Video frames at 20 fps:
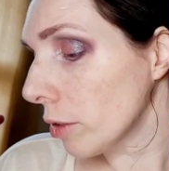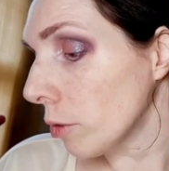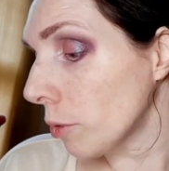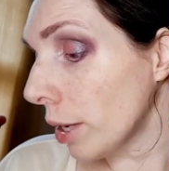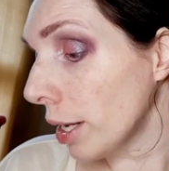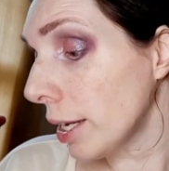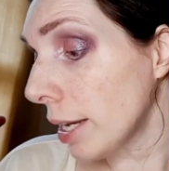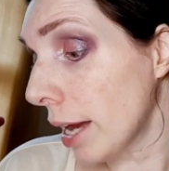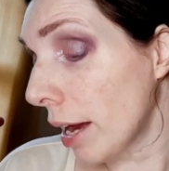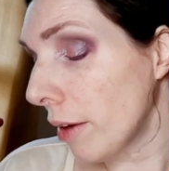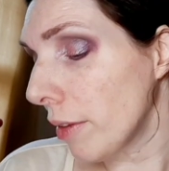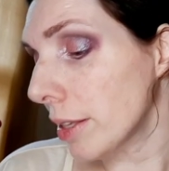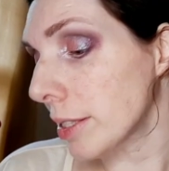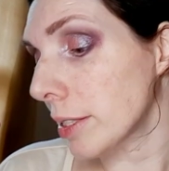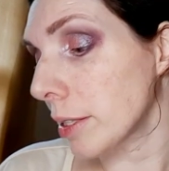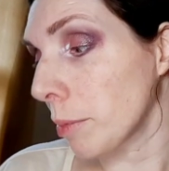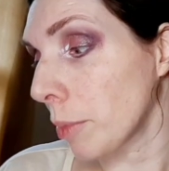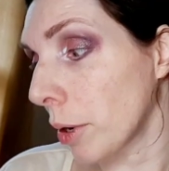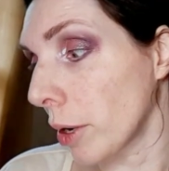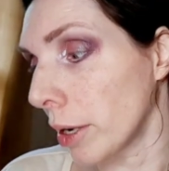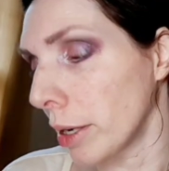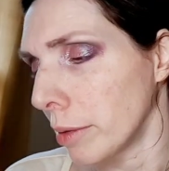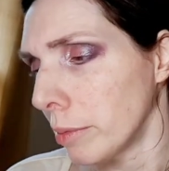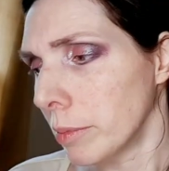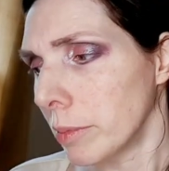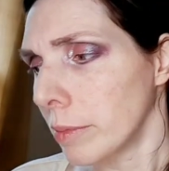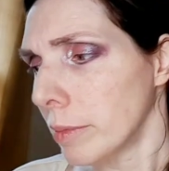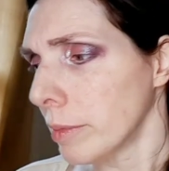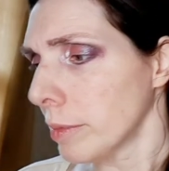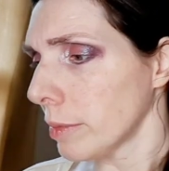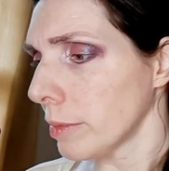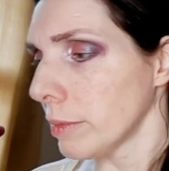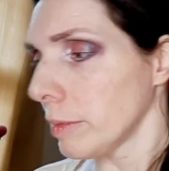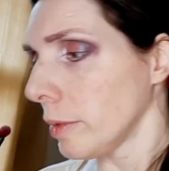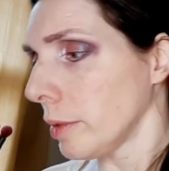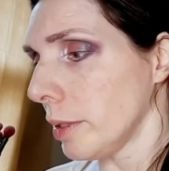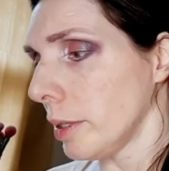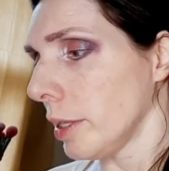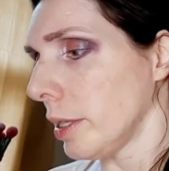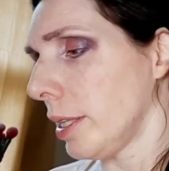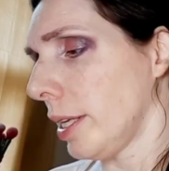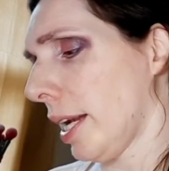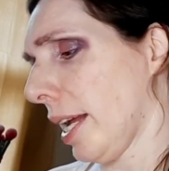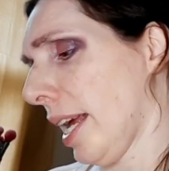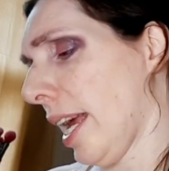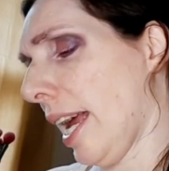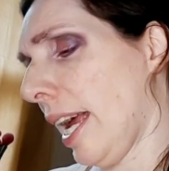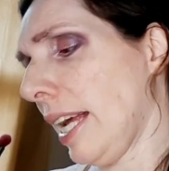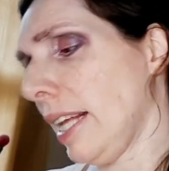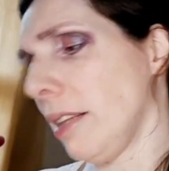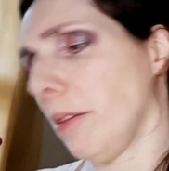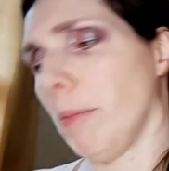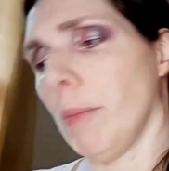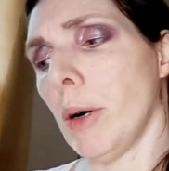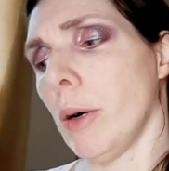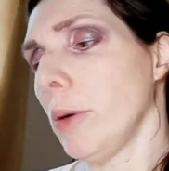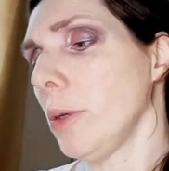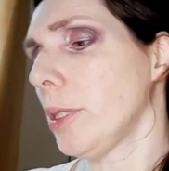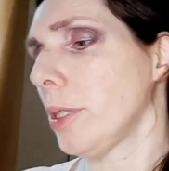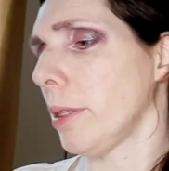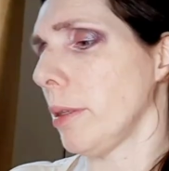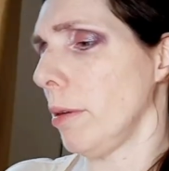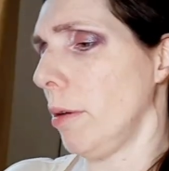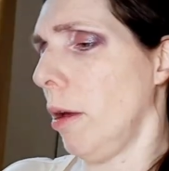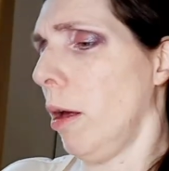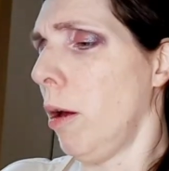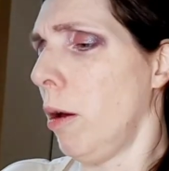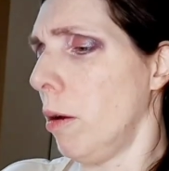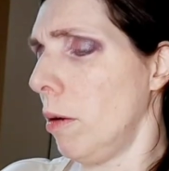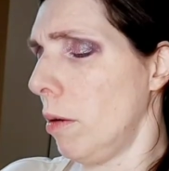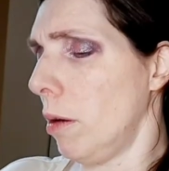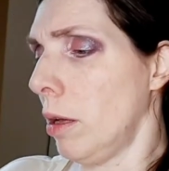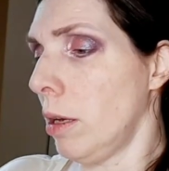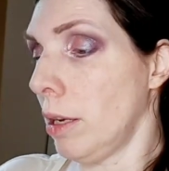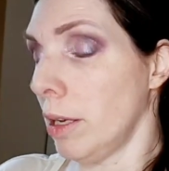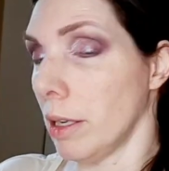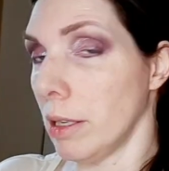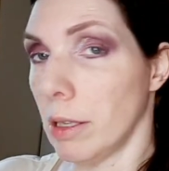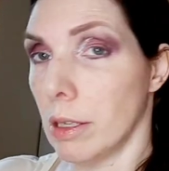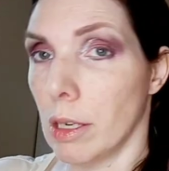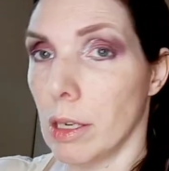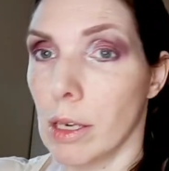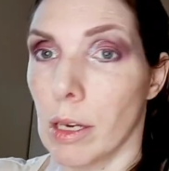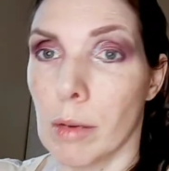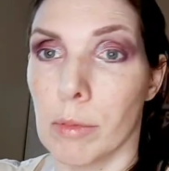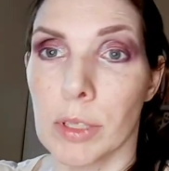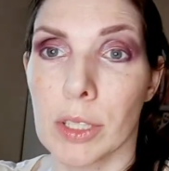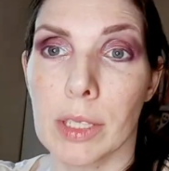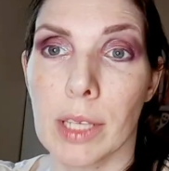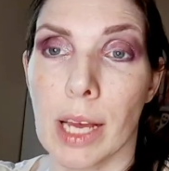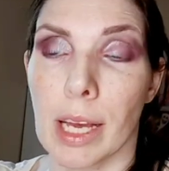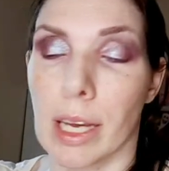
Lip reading: Right now, that's the part that I hate the most. I'm just